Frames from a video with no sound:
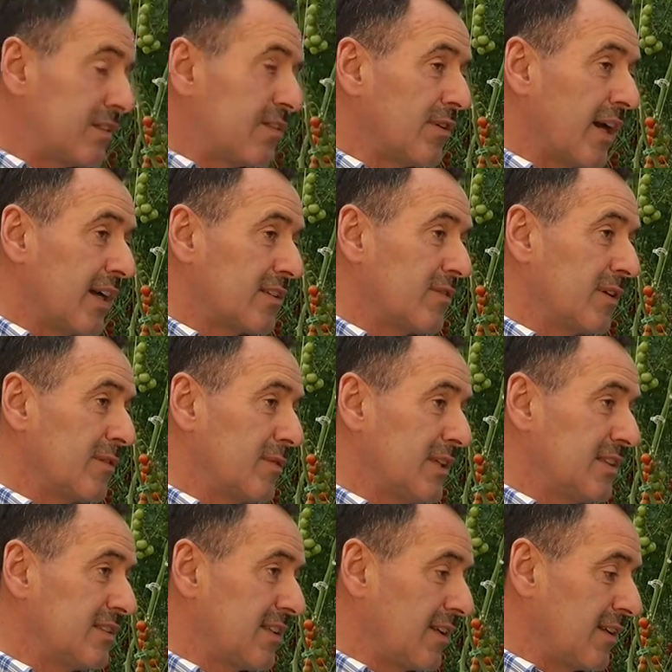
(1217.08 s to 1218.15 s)
correct.
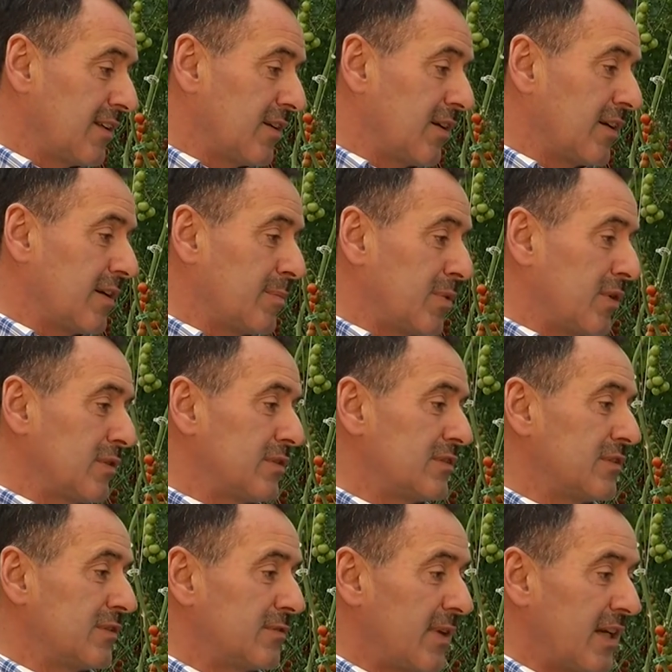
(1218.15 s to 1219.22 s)
We sell a lot of produce
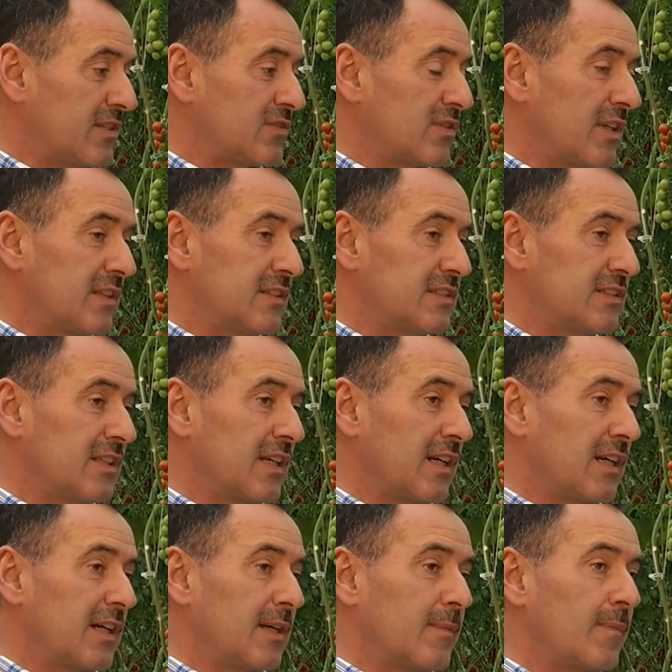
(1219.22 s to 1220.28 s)
to restaurants,
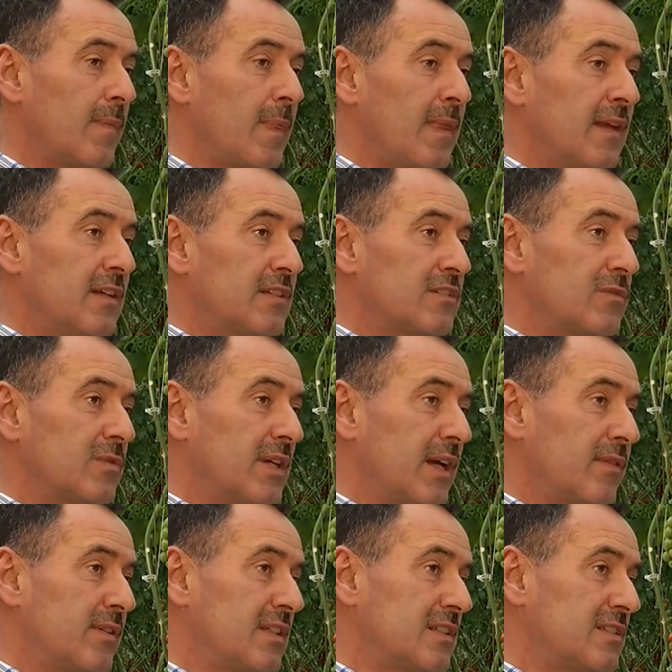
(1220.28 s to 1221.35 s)
so
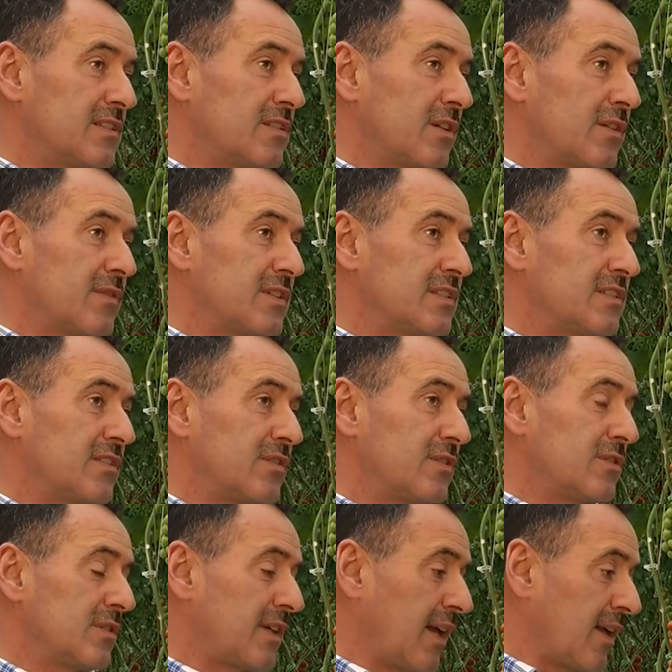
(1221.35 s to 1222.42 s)
whatever is serviced
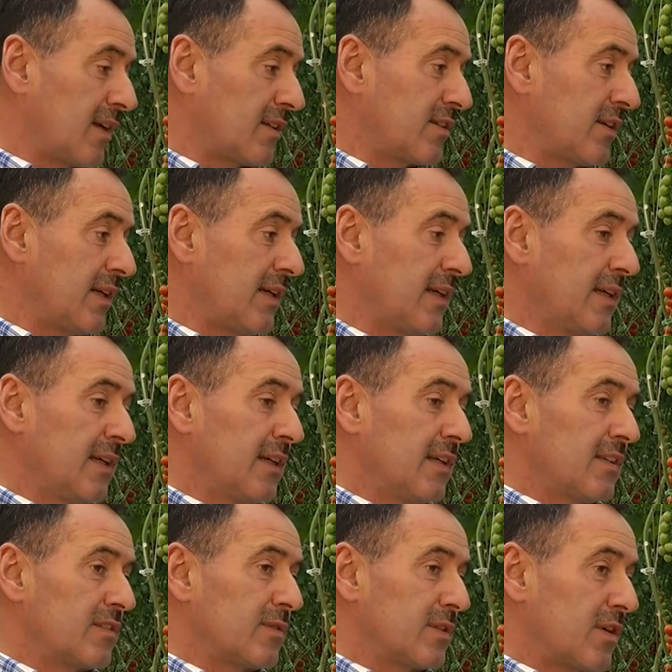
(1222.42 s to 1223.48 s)
through Calgary.
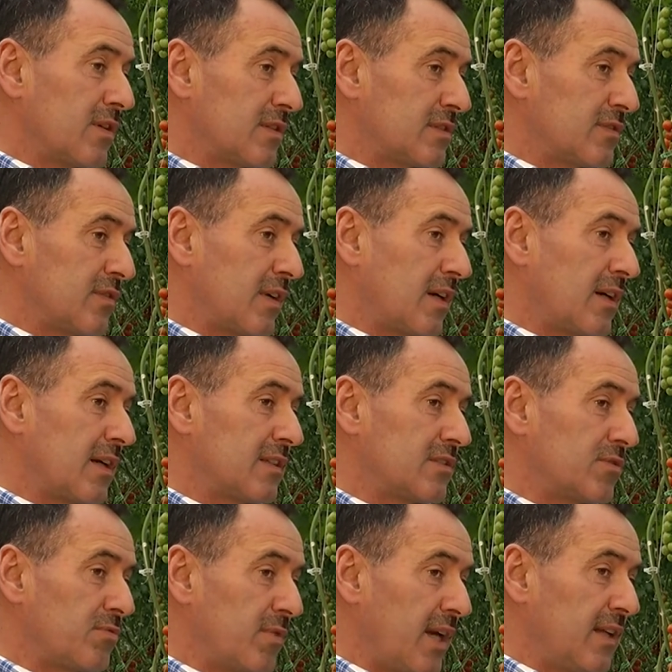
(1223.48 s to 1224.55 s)
So we go as far
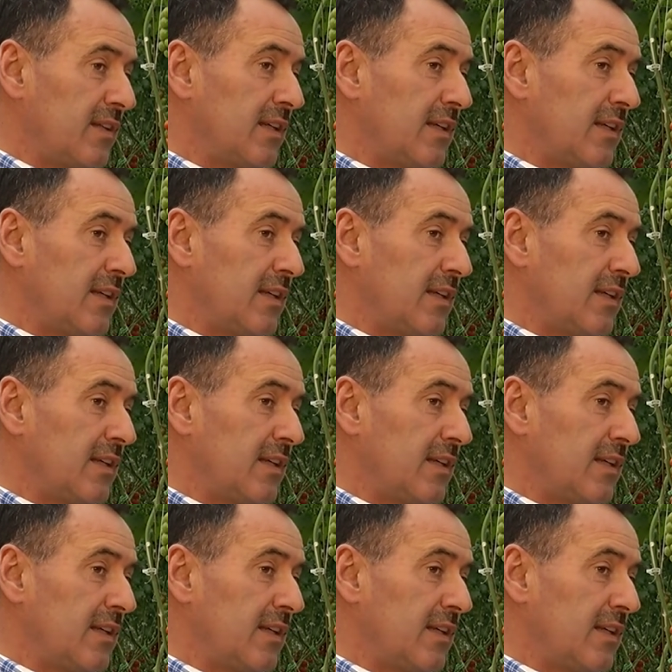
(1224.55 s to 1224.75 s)
as Red